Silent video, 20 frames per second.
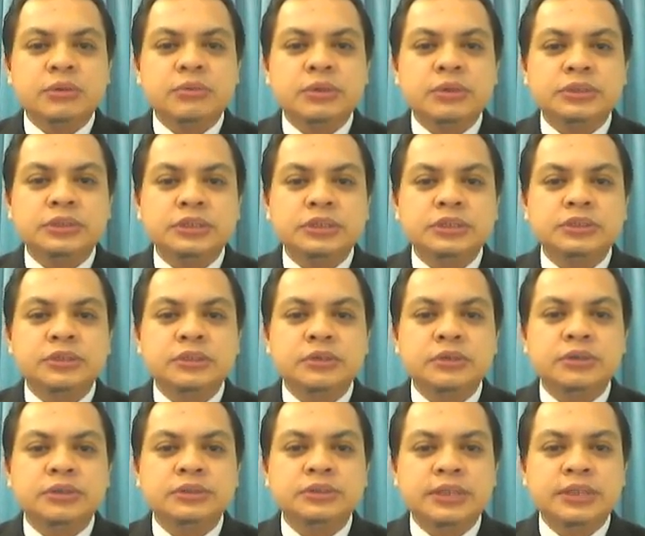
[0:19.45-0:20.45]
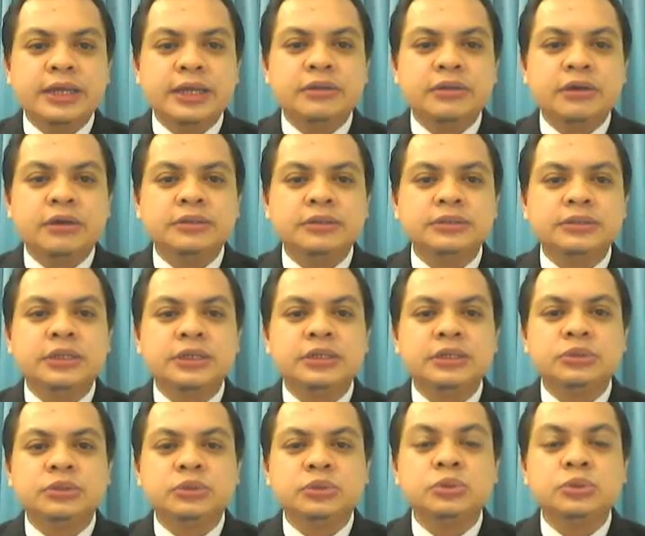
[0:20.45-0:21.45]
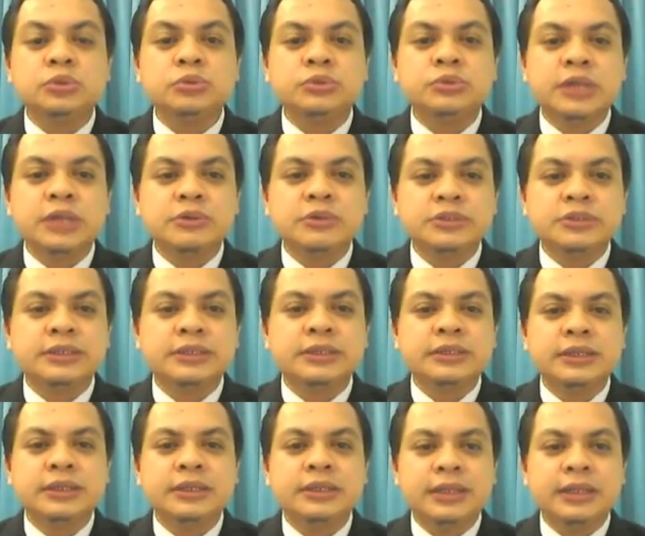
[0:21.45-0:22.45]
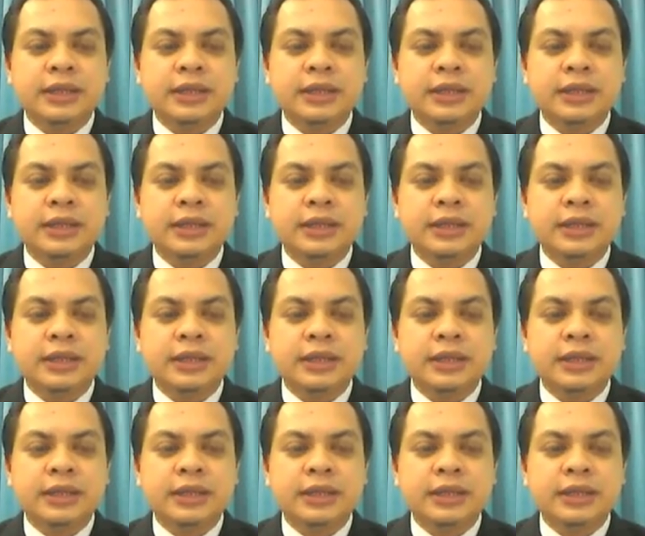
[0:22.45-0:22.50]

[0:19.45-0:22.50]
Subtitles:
which was done on 2011.